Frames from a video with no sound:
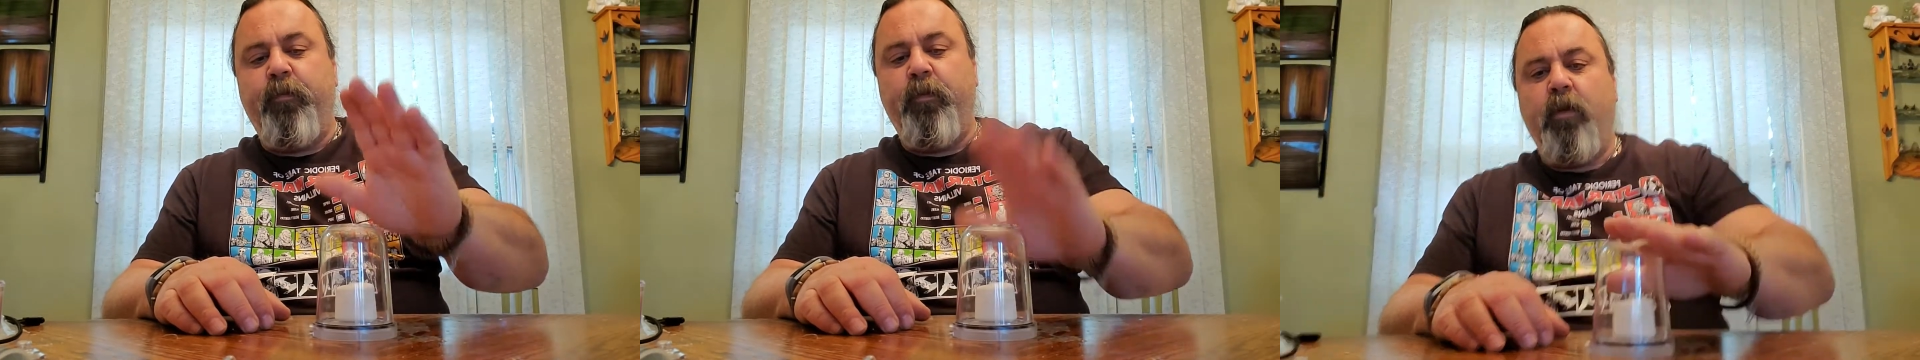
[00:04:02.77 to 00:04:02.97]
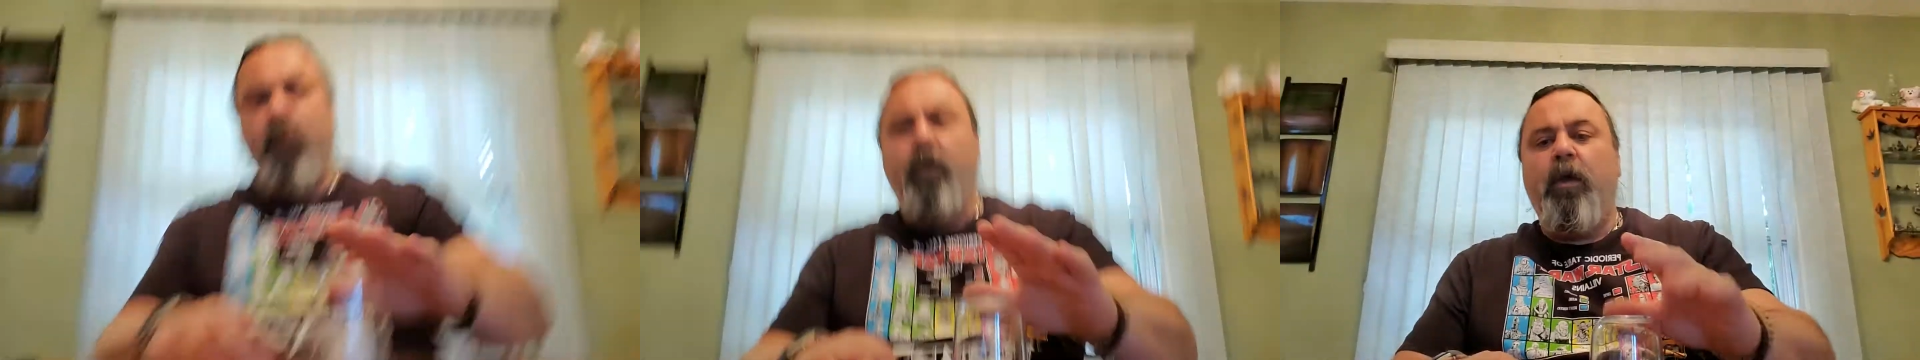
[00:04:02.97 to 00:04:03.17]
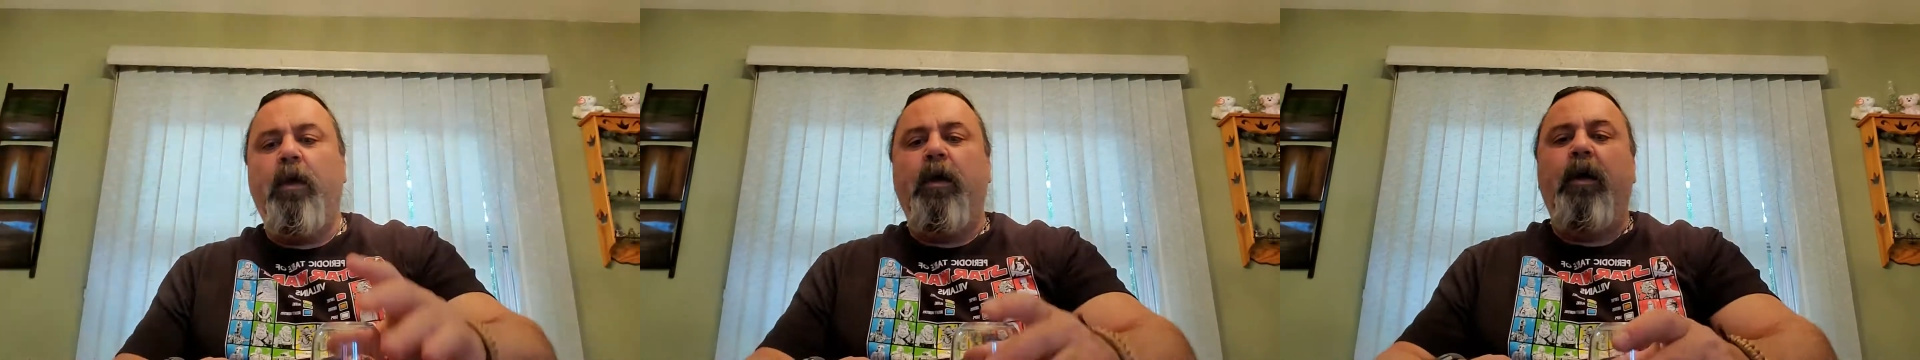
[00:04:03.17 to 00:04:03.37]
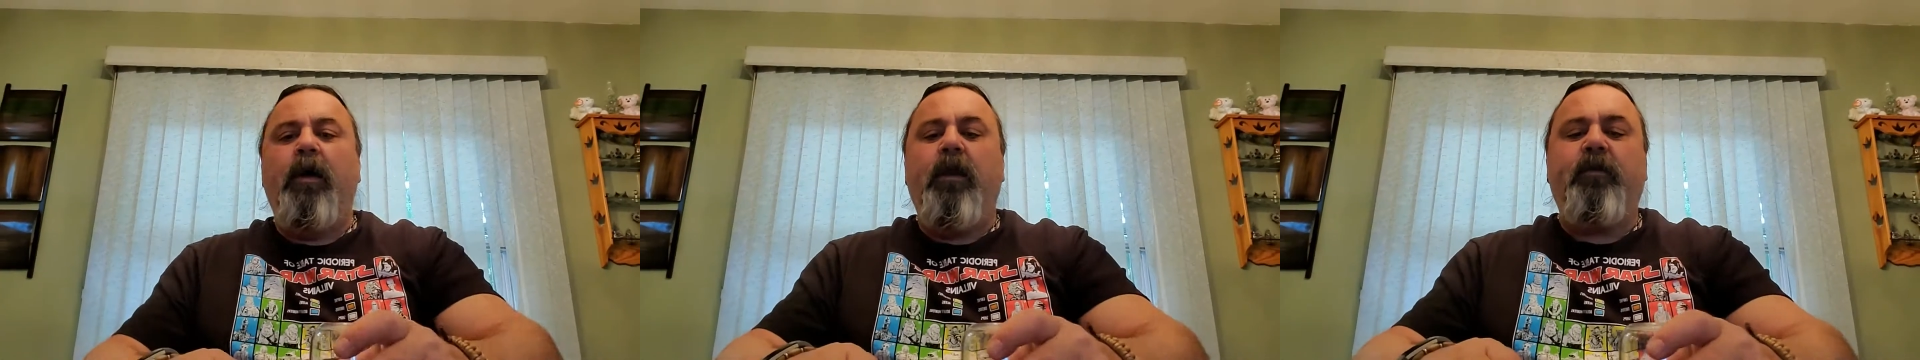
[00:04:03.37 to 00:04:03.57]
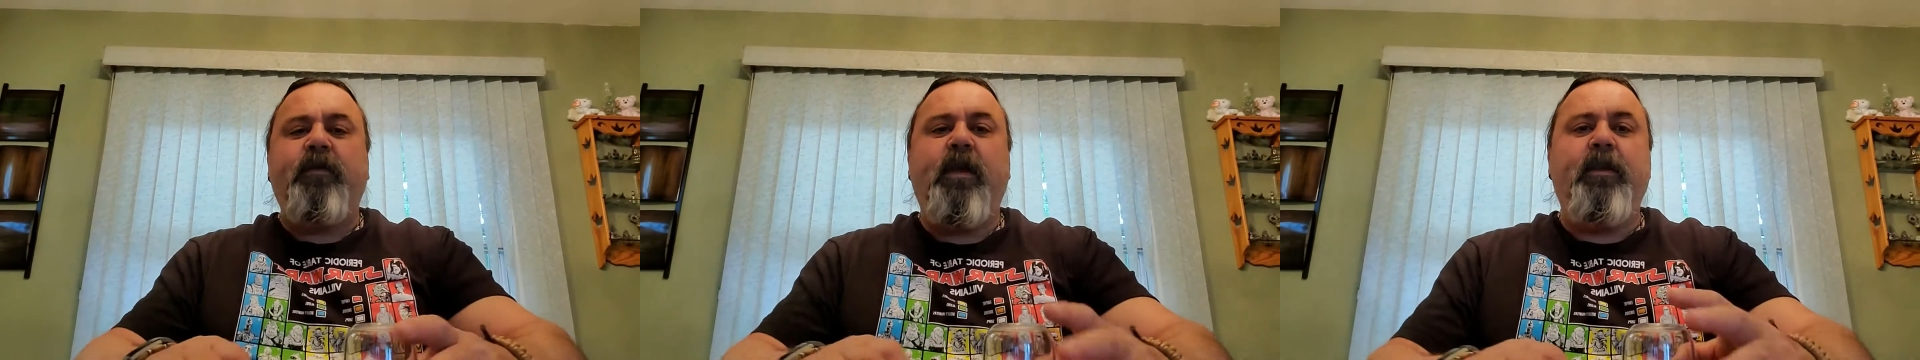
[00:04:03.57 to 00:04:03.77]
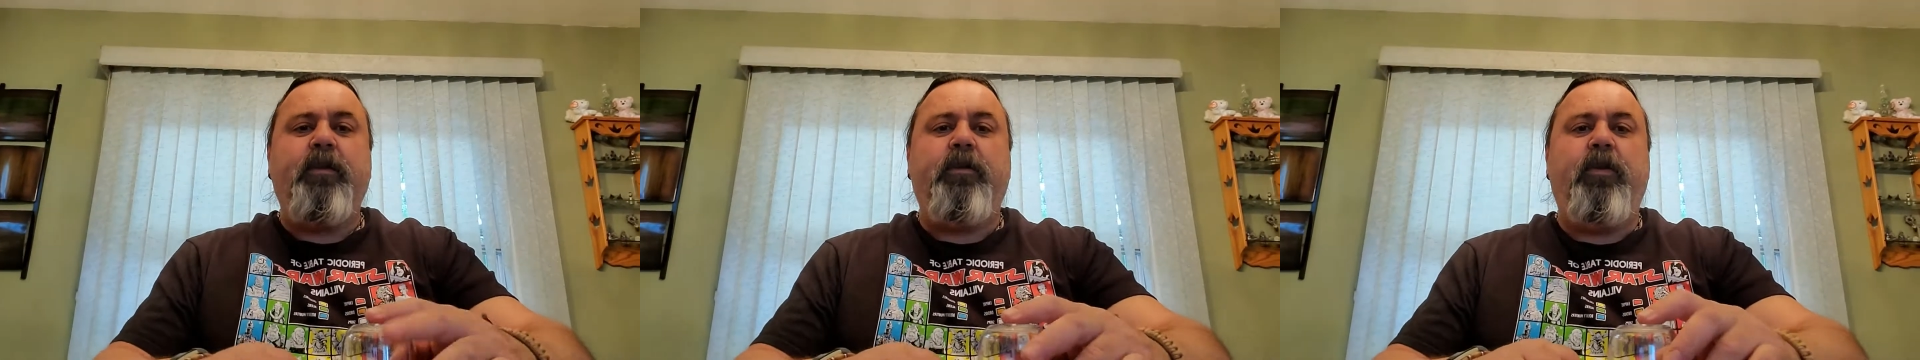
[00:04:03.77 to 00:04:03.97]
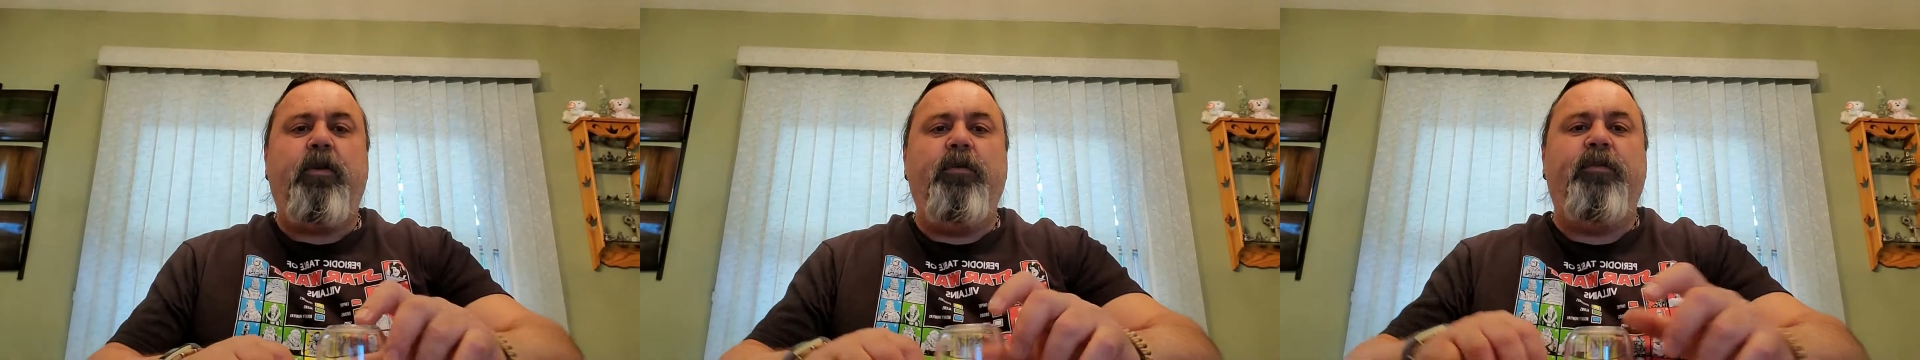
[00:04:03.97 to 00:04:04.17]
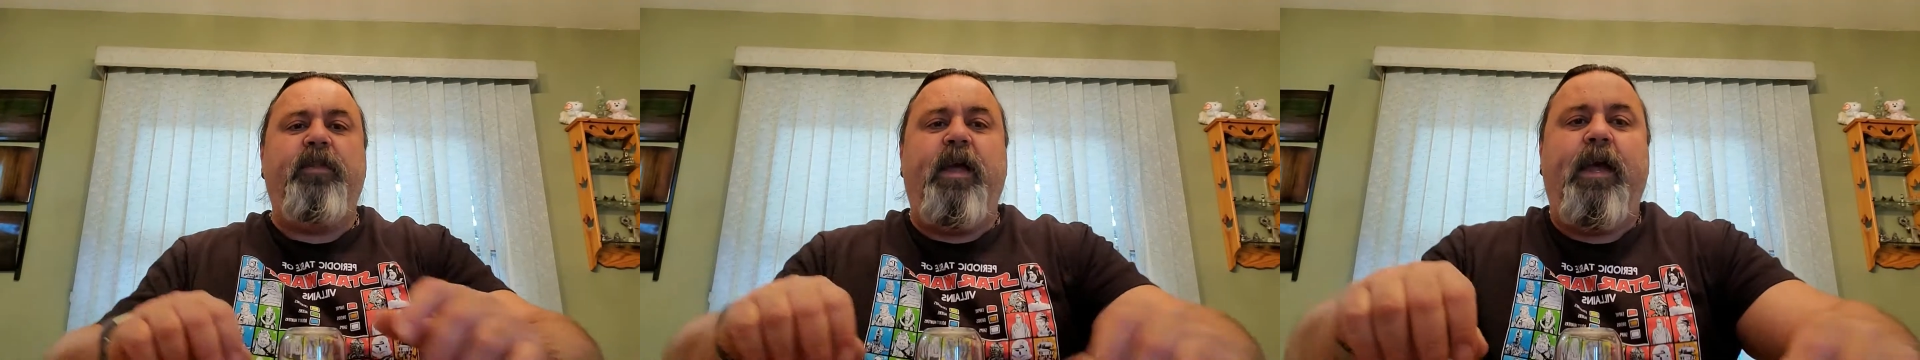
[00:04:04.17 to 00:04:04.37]
Let's go ahead and
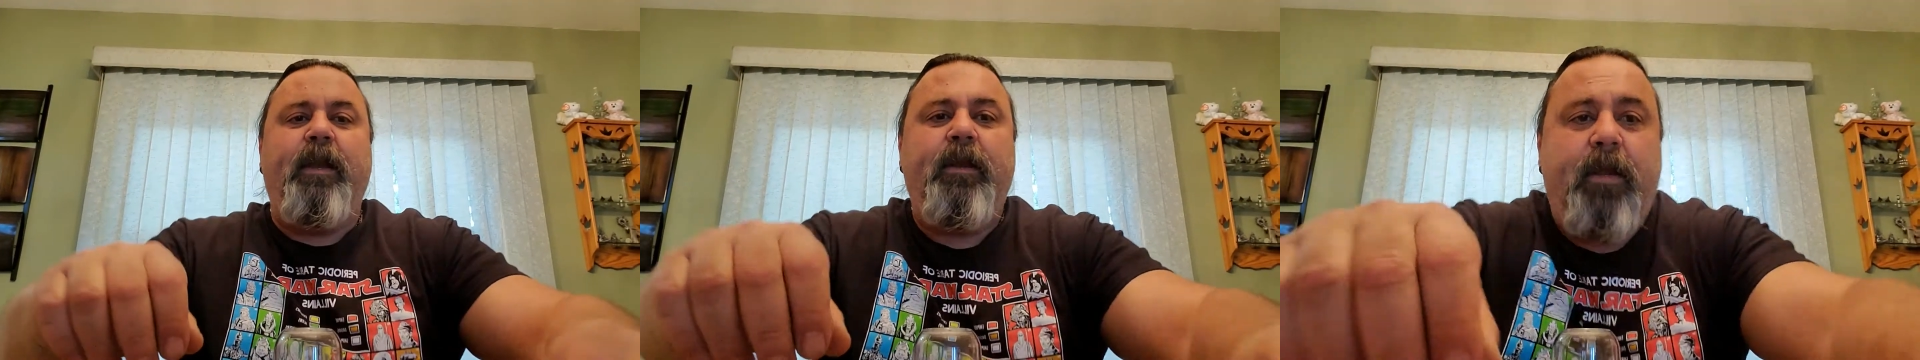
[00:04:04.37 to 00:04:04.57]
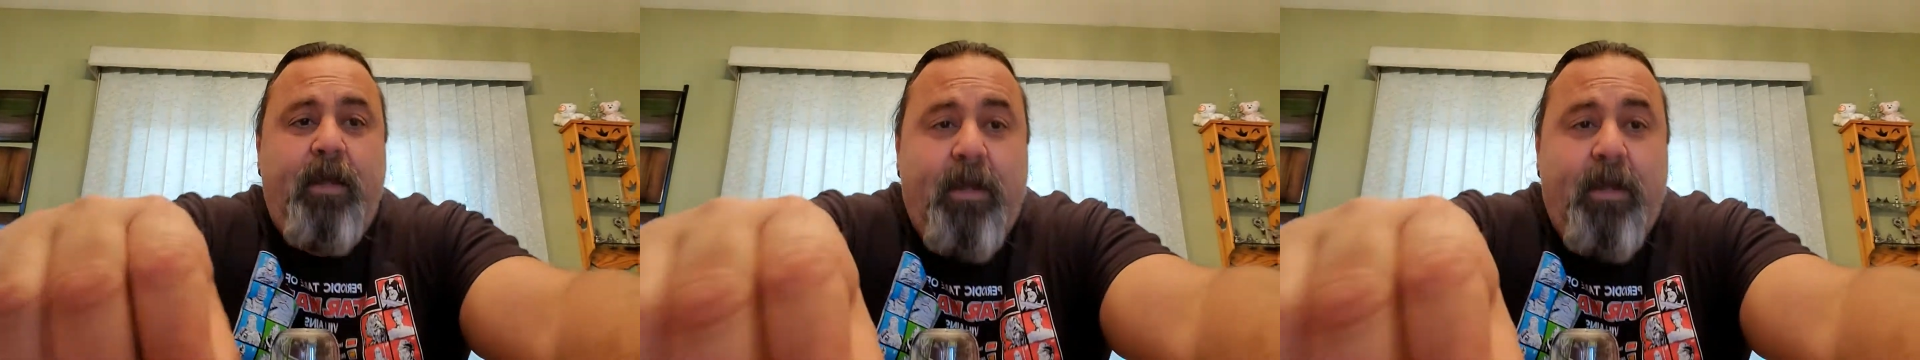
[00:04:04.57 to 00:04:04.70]
close that.